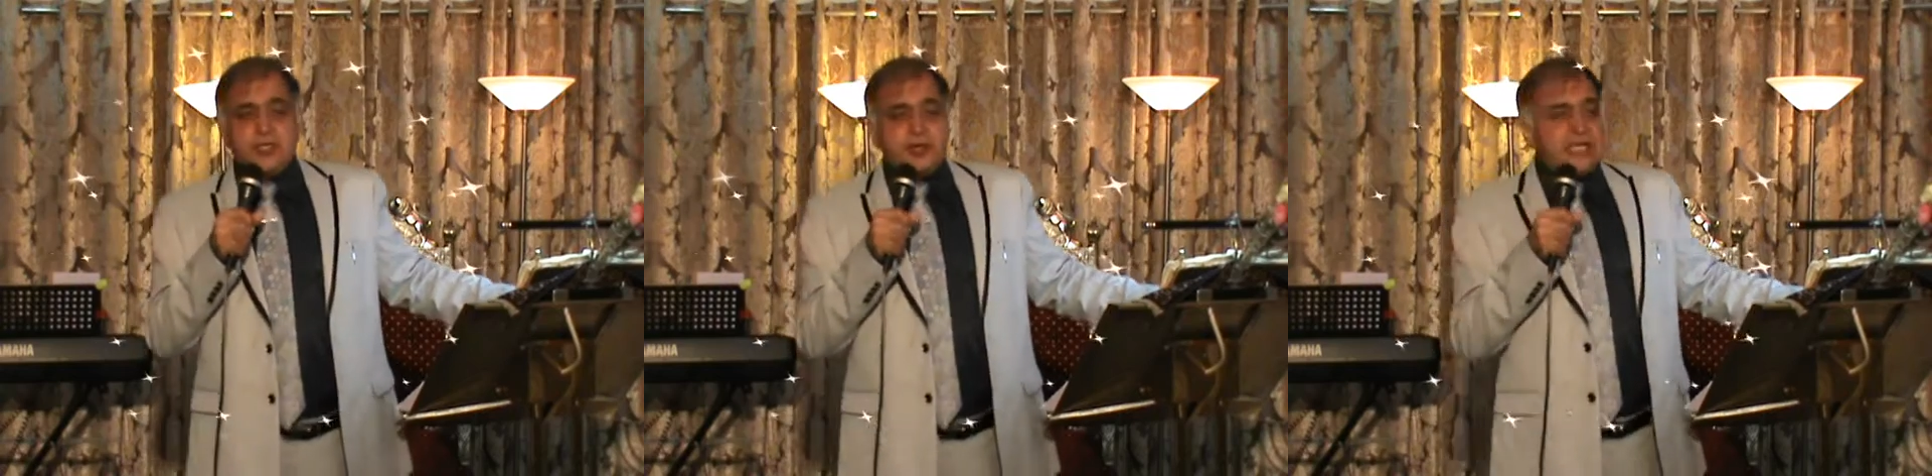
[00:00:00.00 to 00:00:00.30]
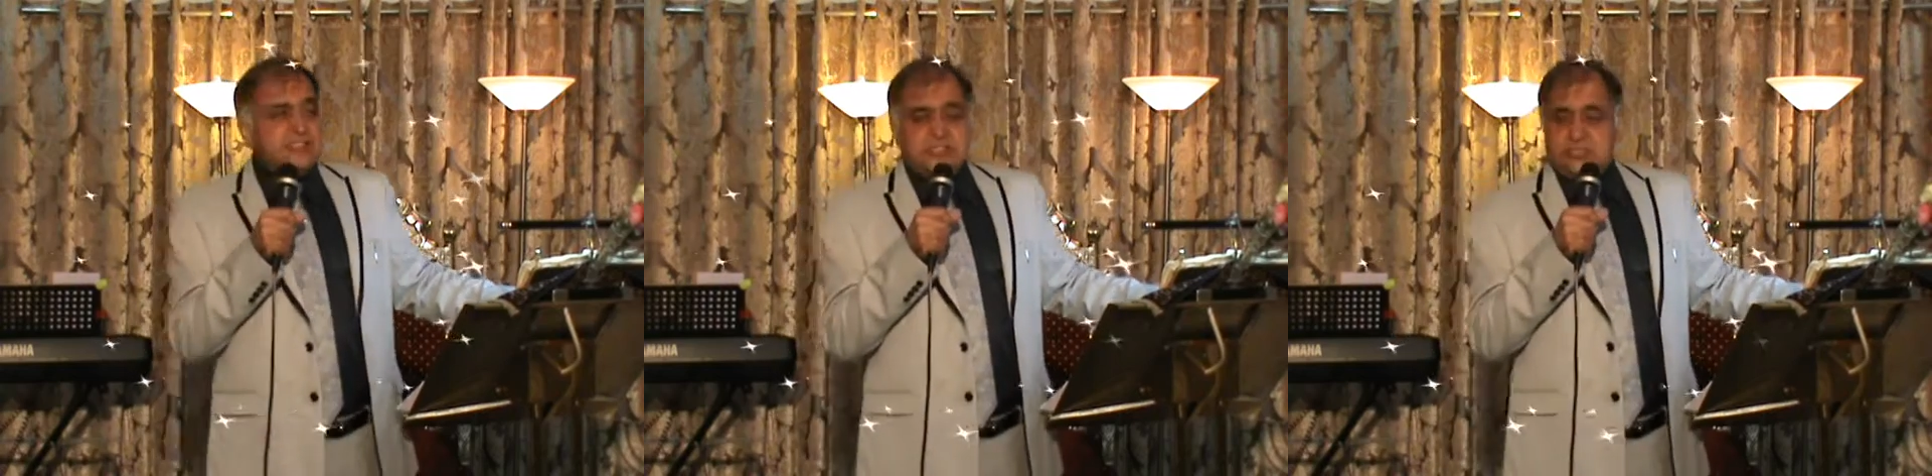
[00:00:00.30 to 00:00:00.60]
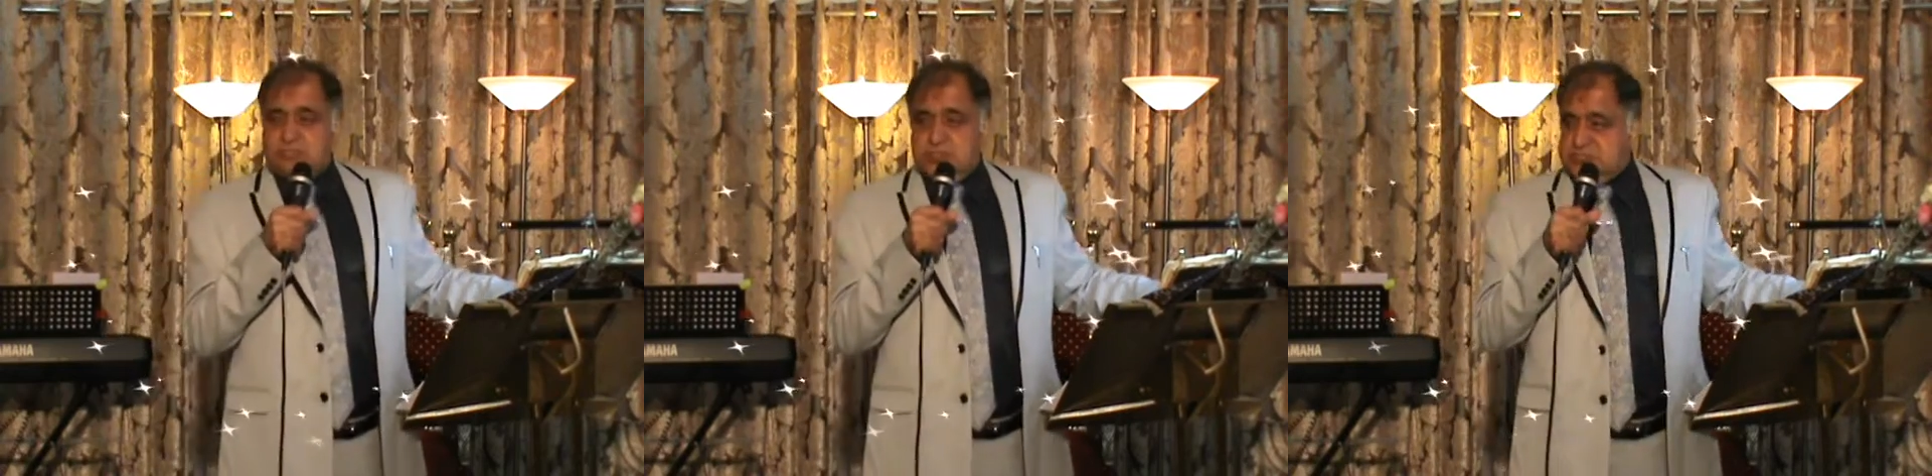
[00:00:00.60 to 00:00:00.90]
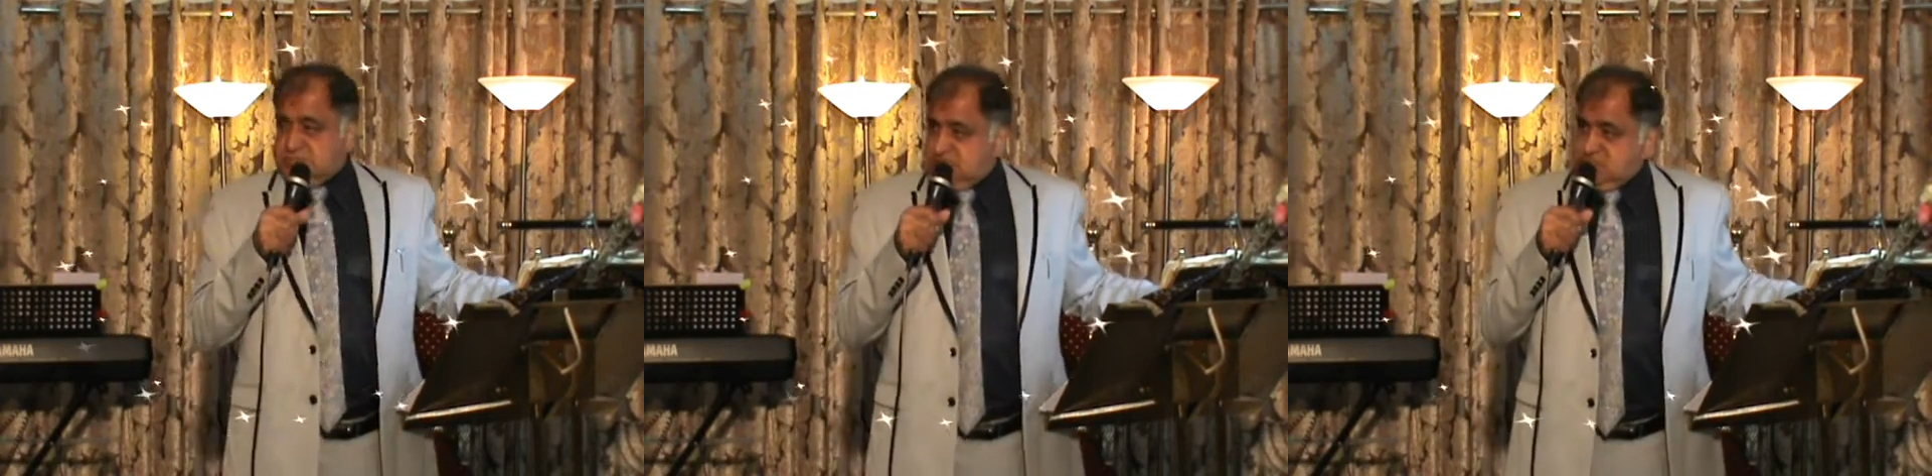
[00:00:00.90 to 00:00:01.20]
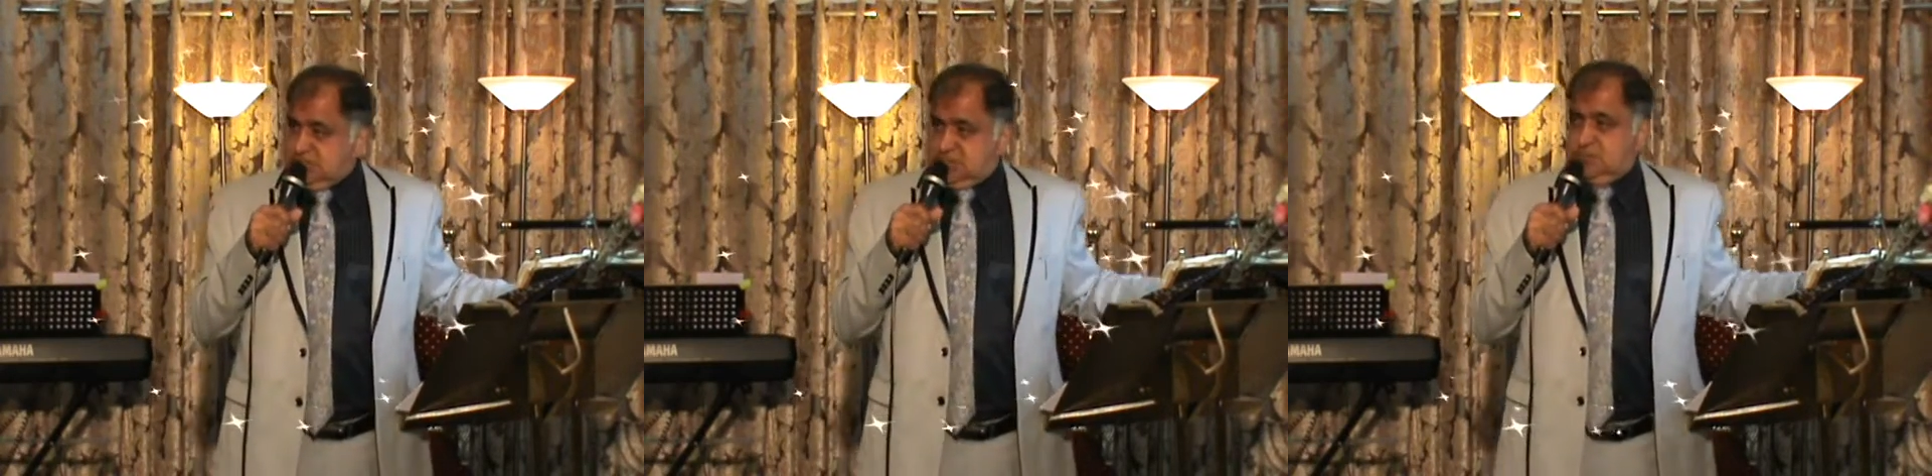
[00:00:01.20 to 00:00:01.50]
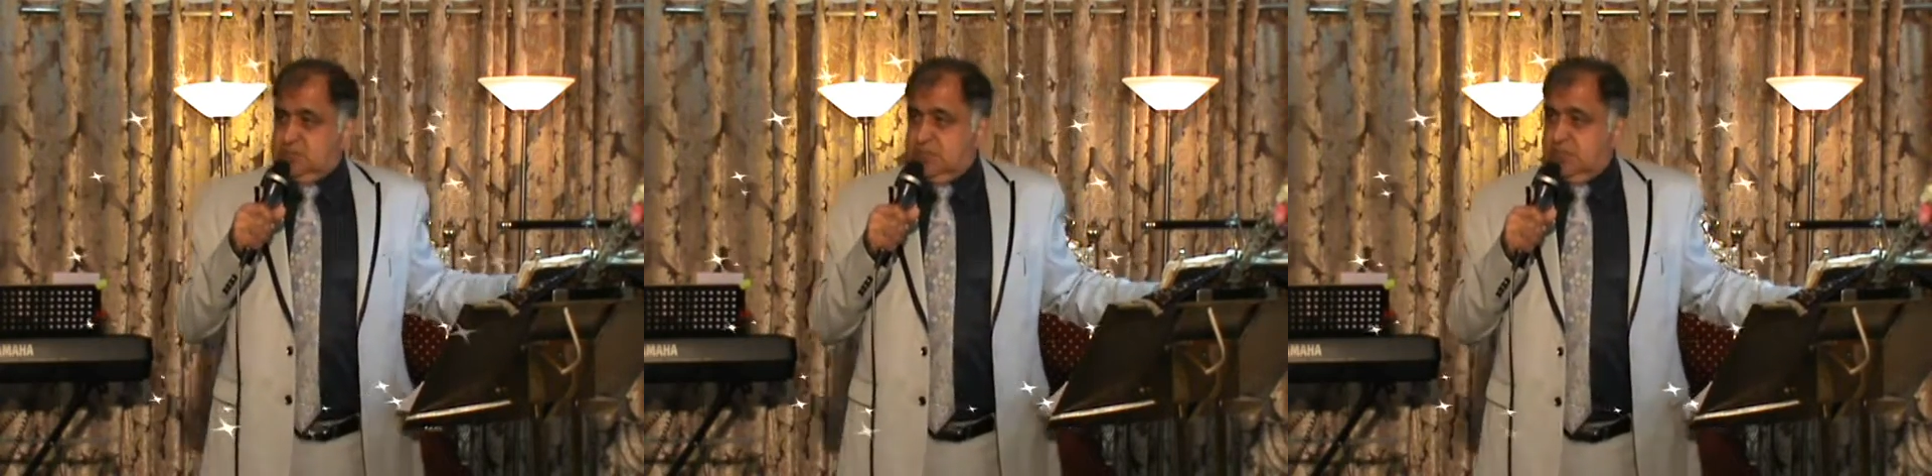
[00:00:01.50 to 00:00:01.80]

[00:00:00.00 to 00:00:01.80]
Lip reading: the grace and mercies,